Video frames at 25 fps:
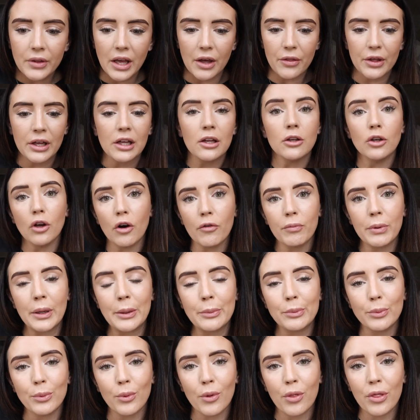I think a lot of
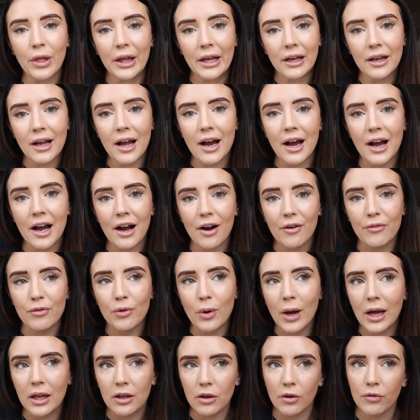people think I have
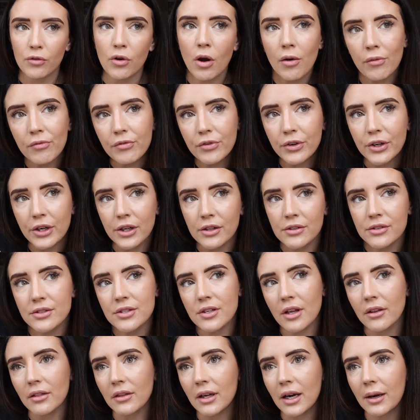quite a lot of
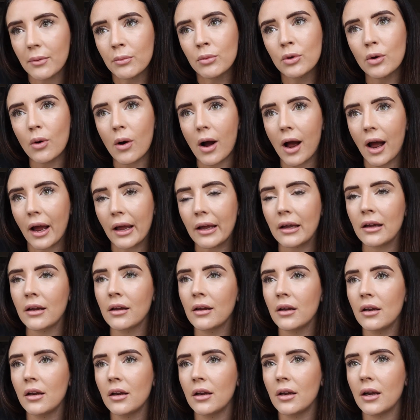confidence and that I'm quite
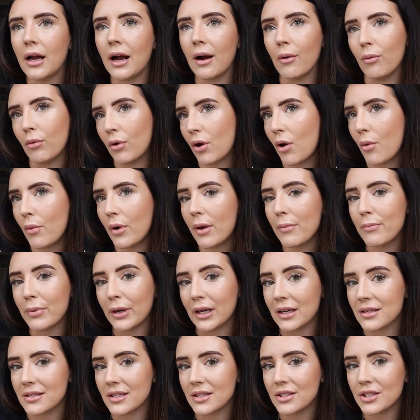outgoing
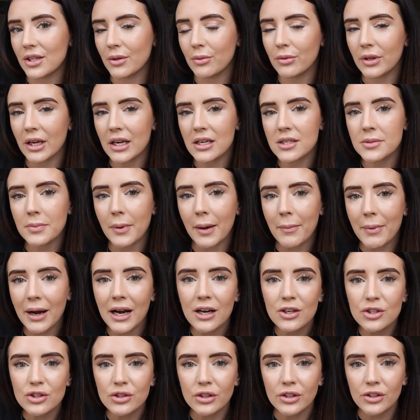because I do this, but I'm
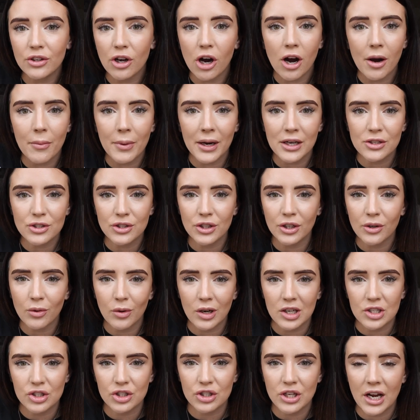actually not. I'm actually
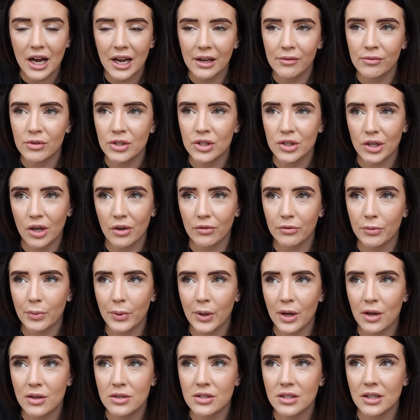quite a shy and reserved
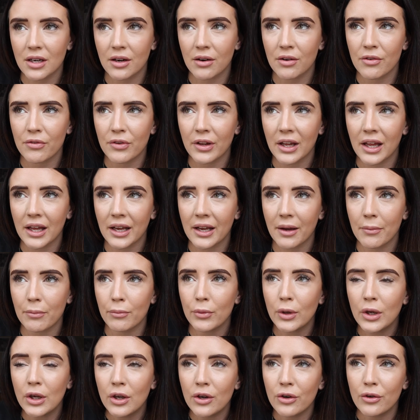person, and I feel like
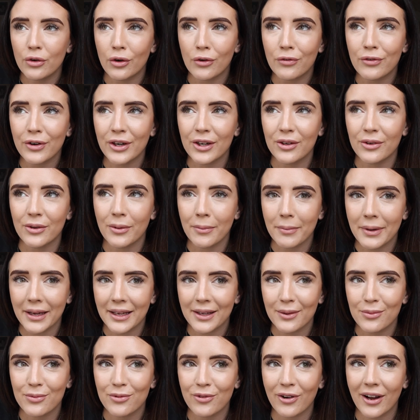I'm not very good at
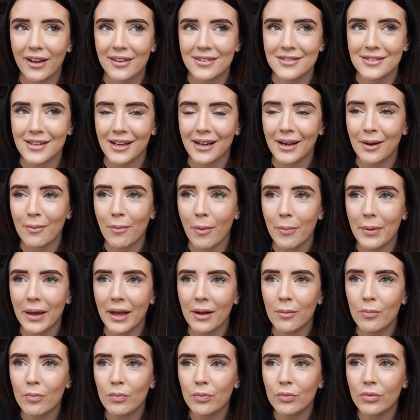making friends. Like, I'm a
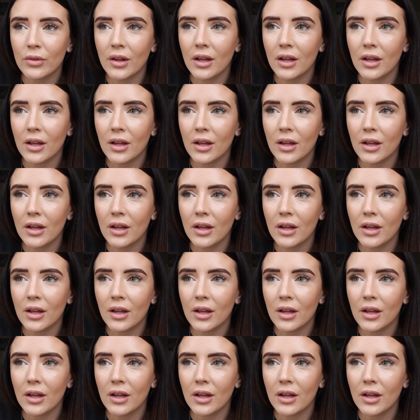bit,